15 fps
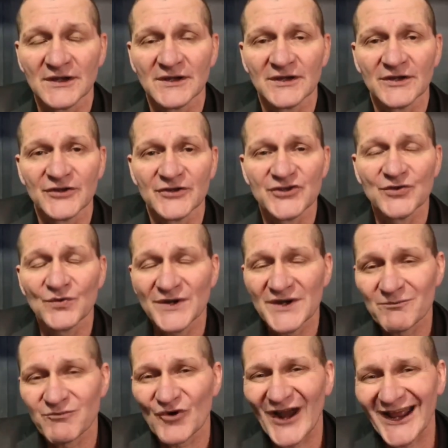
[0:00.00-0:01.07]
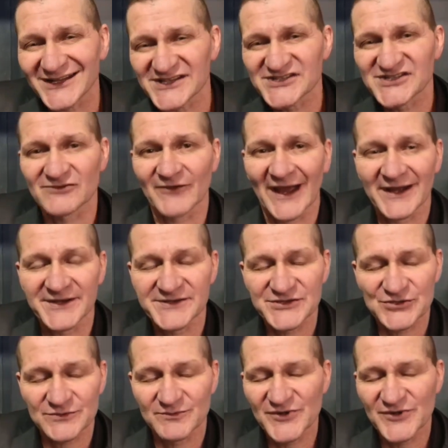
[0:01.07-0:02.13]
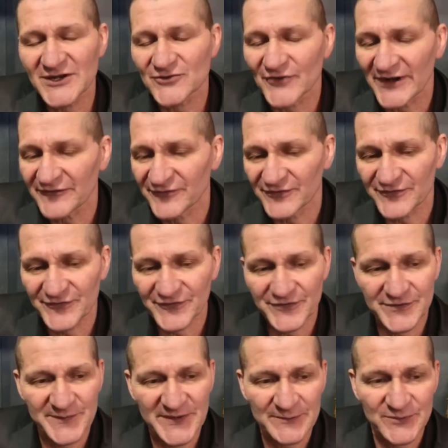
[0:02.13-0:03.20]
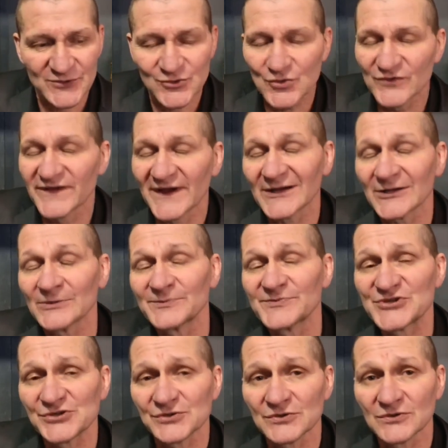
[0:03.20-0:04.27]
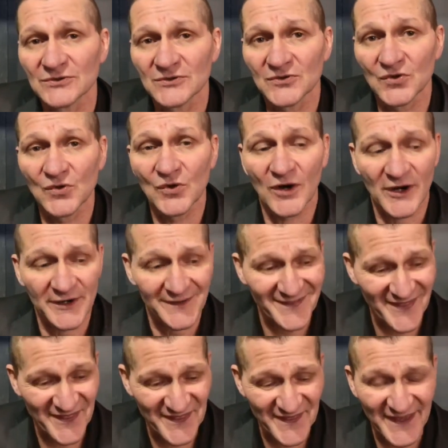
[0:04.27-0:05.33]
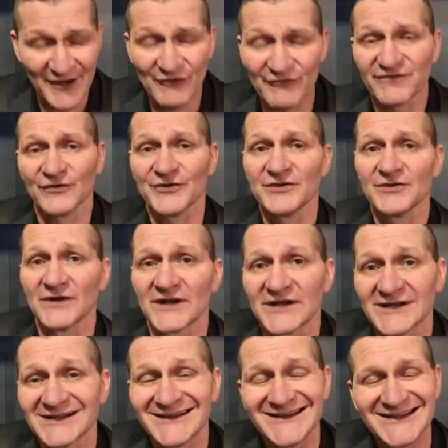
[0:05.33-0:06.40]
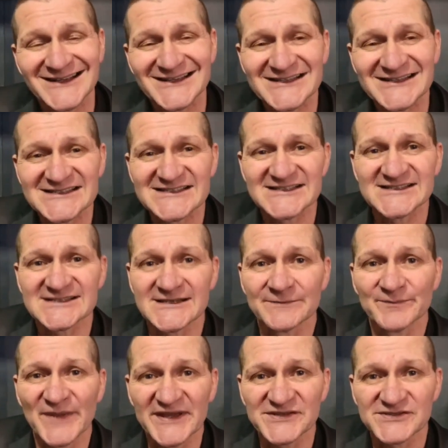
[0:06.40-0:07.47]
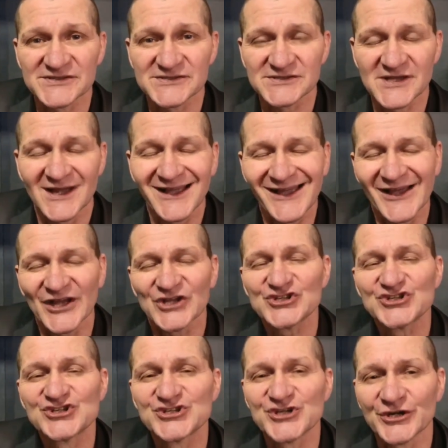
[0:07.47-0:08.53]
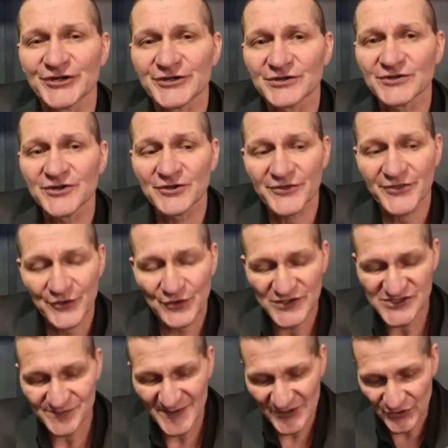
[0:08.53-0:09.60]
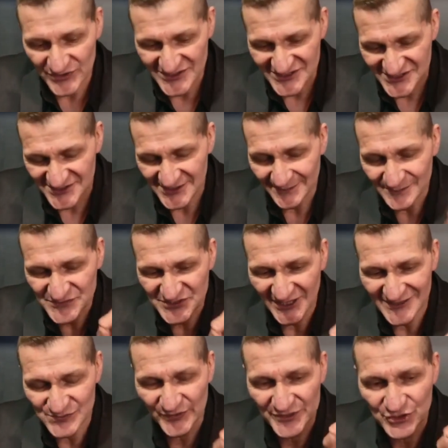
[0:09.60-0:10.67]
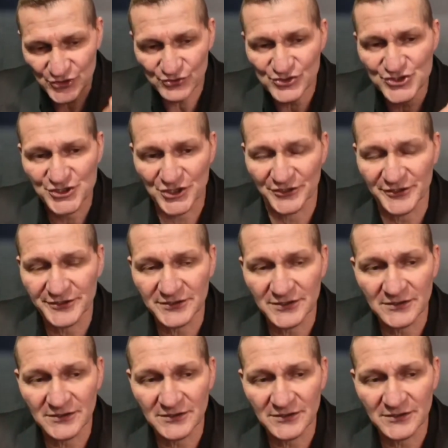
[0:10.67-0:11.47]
You want to practice gratitude. Be grateful for the people who've helped you, who are there for you on a consistent basis. Journal your thoughts because sometimes when you journal,